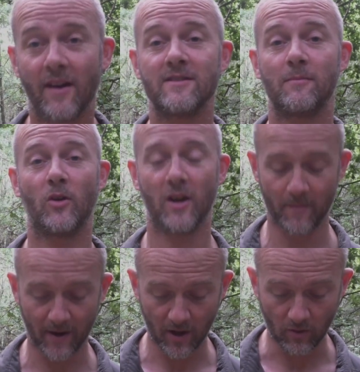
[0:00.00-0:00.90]
there as I'm looking at
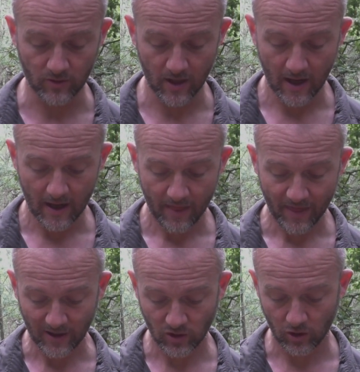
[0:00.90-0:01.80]
my notes
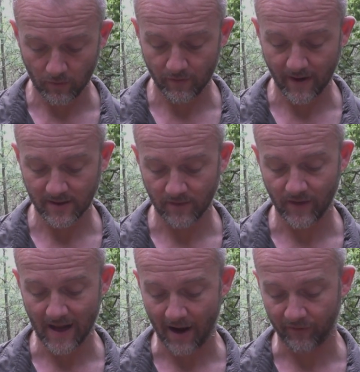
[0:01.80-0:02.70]
that took up the rest of
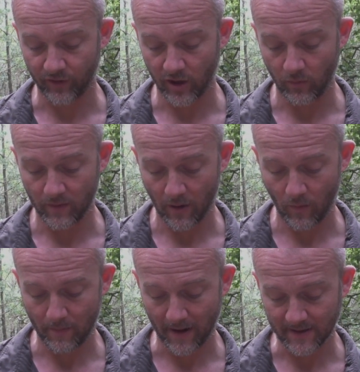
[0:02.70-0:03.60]
the afternoon we then
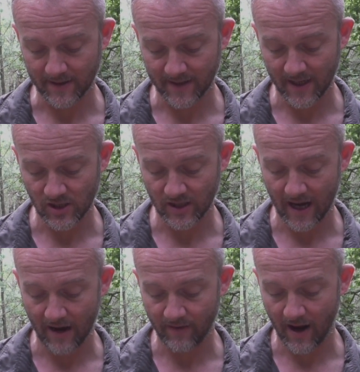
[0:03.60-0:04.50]
went back to teaching
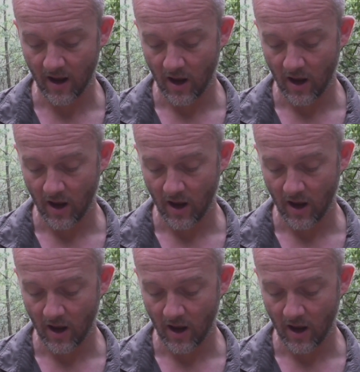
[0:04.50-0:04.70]
area